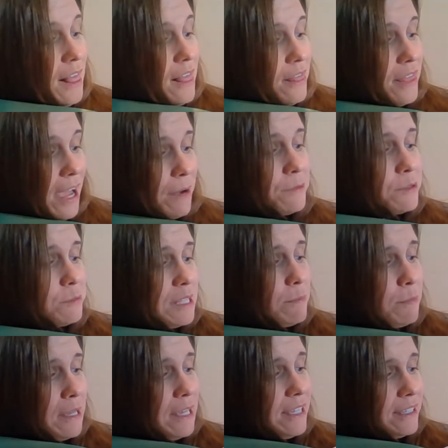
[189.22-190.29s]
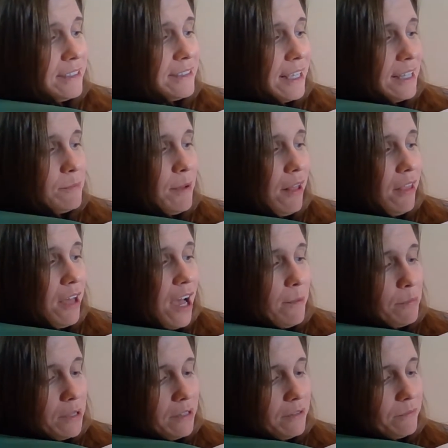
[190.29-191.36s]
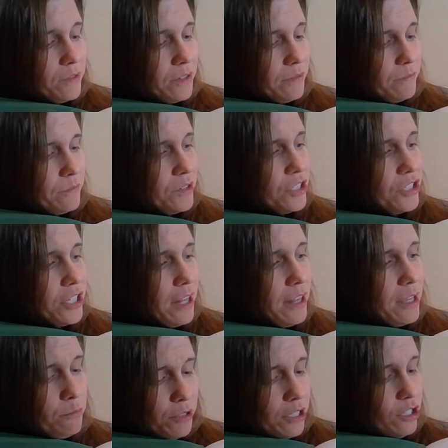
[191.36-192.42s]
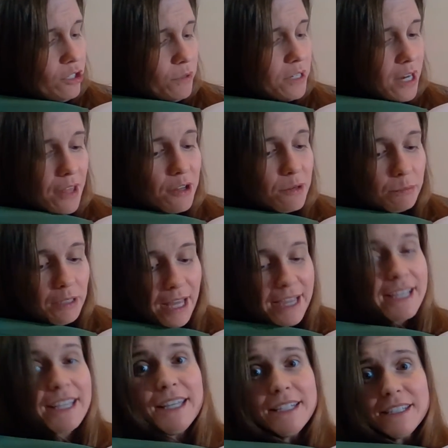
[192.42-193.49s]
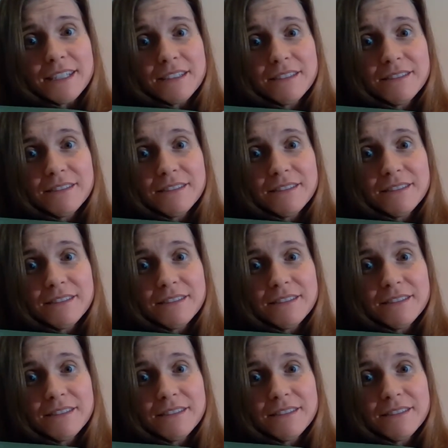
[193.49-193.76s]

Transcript: That would be the pig, said the bellhop. Shall I bring you another blanket?